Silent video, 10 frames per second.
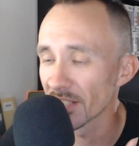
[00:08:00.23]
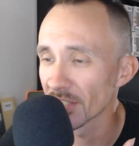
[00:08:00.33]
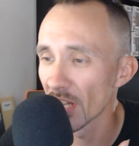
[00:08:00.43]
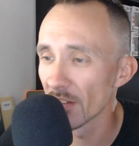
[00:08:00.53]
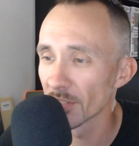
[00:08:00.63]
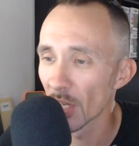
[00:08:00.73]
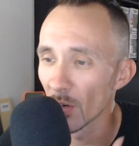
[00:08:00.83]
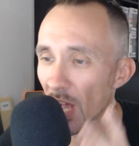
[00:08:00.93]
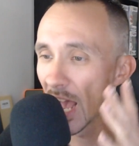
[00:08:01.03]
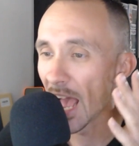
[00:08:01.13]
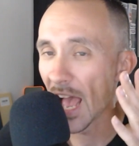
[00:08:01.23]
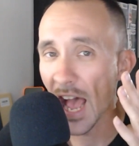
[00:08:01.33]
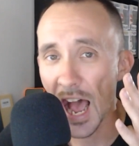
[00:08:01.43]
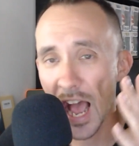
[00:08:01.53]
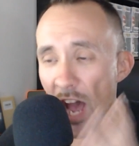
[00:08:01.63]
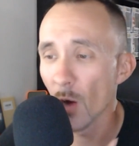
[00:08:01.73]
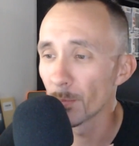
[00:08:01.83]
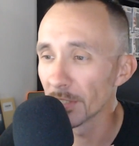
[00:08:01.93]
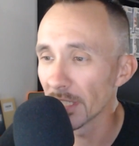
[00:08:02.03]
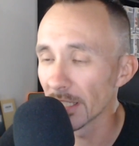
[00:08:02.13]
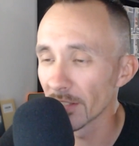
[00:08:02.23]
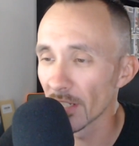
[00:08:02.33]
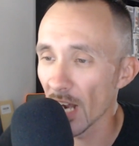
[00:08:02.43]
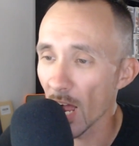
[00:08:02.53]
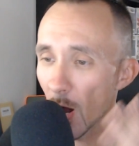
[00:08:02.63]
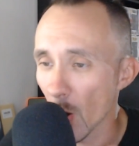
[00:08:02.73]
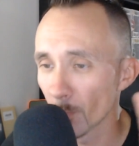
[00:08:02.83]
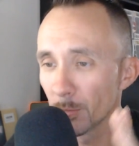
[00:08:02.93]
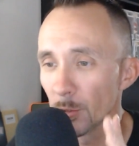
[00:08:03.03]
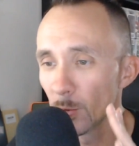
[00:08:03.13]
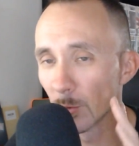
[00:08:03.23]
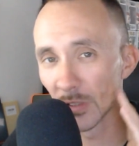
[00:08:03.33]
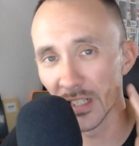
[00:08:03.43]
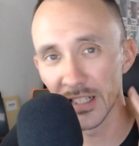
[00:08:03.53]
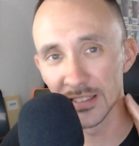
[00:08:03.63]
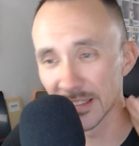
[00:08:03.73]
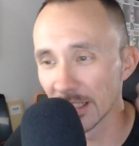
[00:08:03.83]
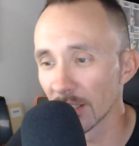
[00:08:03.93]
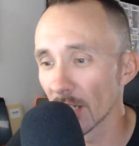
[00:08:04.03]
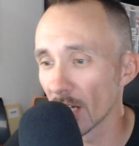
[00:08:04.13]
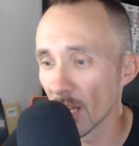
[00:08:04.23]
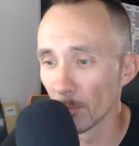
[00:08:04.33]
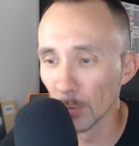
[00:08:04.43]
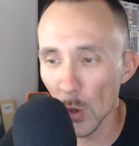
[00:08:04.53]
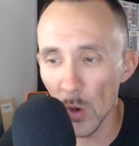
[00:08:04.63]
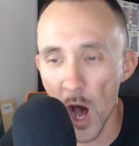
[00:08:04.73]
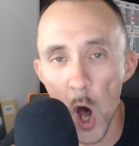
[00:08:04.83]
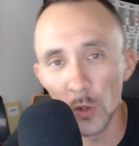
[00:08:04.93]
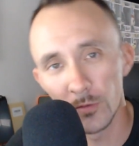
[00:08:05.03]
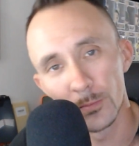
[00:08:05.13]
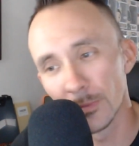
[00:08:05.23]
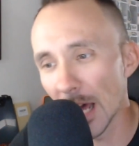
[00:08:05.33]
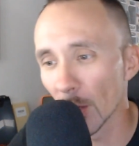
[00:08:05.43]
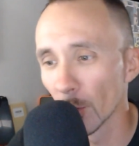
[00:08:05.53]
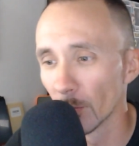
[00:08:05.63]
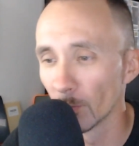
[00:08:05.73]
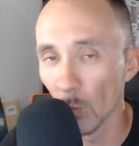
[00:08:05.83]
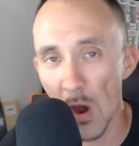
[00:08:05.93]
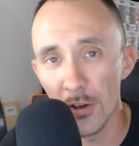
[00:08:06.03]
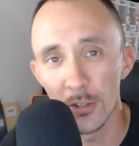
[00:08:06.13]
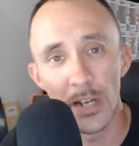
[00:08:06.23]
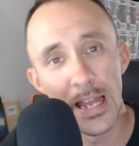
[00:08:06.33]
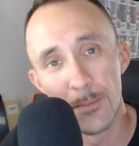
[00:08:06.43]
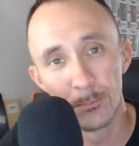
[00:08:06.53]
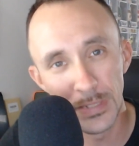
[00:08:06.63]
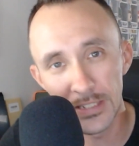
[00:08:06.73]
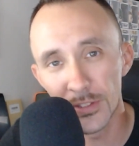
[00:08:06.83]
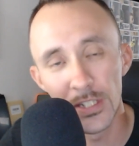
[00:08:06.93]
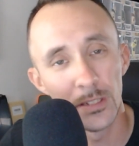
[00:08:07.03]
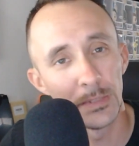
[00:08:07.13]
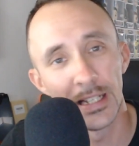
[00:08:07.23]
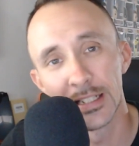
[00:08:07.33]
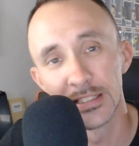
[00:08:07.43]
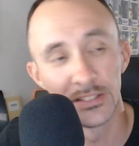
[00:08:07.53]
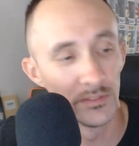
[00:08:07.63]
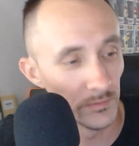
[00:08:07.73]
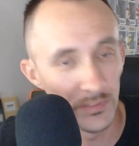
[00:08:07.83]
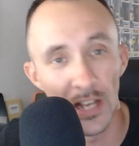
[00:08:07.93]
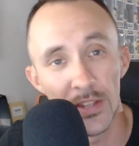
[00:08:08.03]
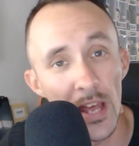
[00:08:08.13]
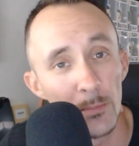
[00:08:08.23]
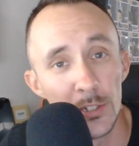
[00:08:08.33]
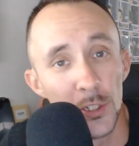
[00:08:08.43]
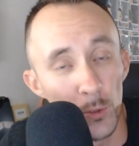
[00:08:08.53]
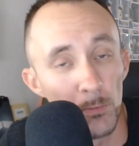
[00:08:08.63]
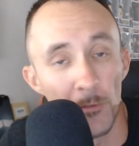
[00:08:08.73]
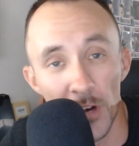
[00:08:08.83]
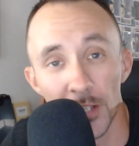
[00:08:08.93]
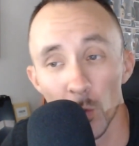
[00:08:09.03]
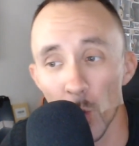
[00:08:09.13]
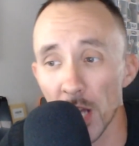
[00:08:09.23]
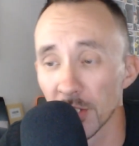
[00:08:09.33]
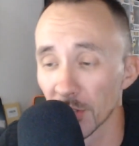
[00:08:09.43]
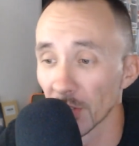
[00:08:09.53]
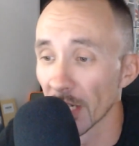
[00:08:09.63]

of stuff. So I hope you get in there. I hope you get in there and blow all of them out of the water and beat them. And yeah, that'd be super fun to watch,